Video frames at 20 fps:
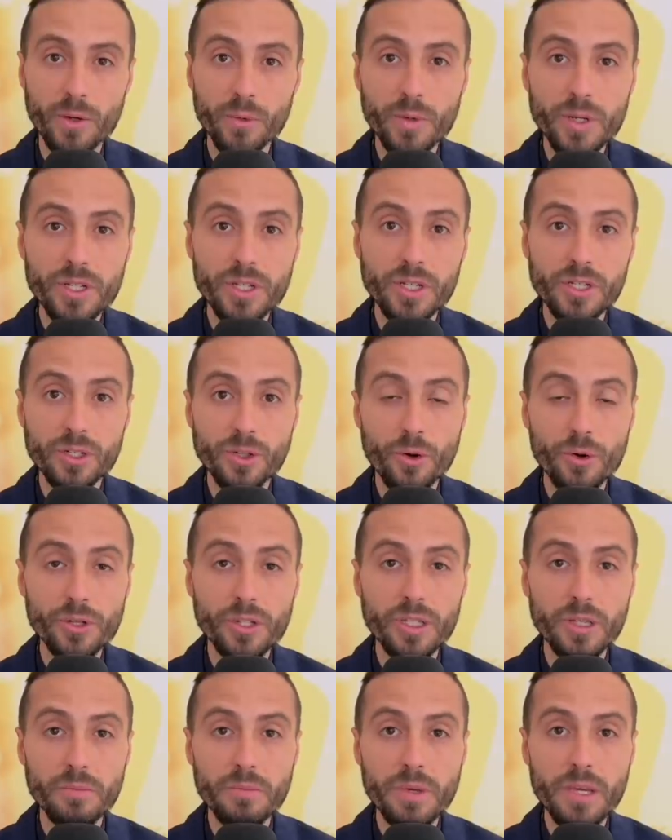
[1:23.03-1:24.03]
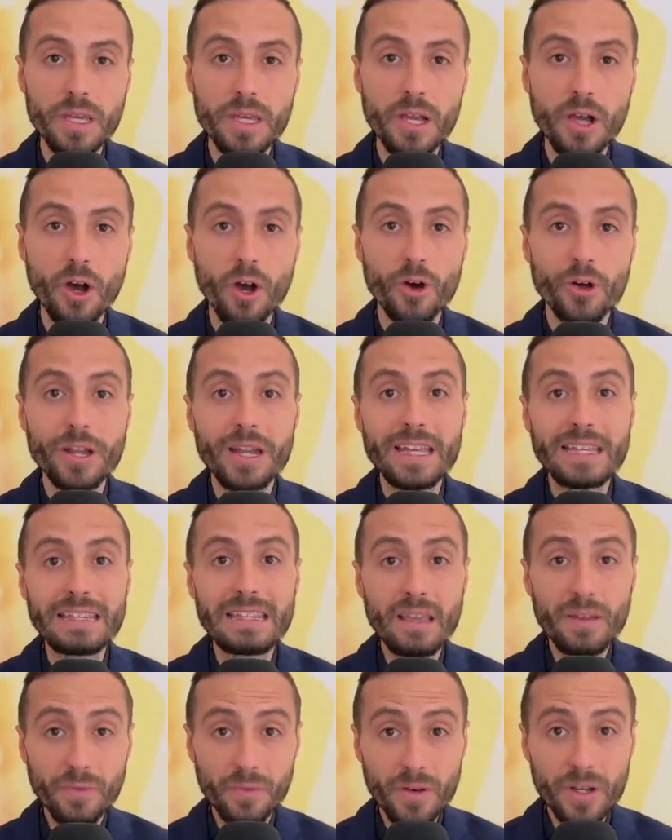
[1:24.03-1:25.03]
which is going to be on a
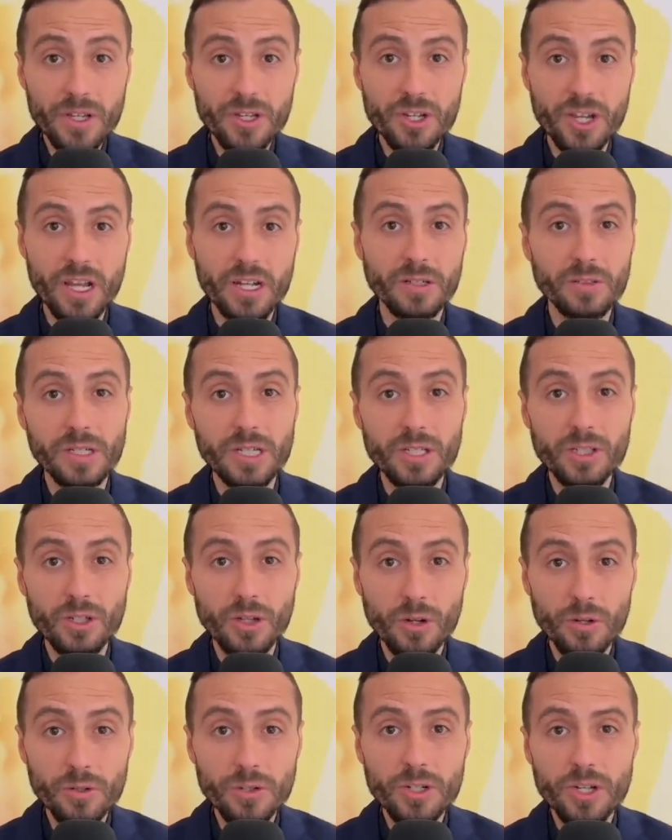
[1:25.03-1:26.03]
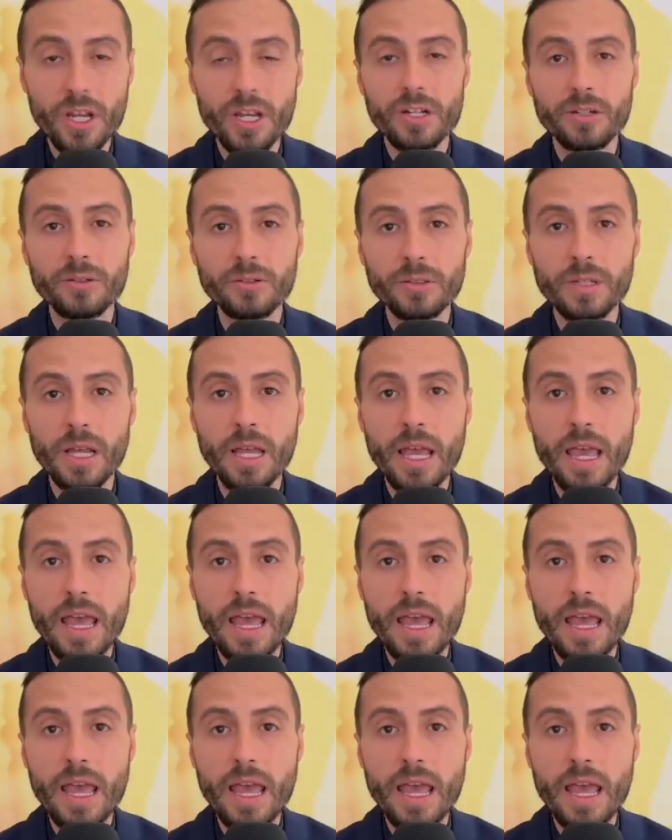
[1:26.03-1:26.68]
different channel, its own channel.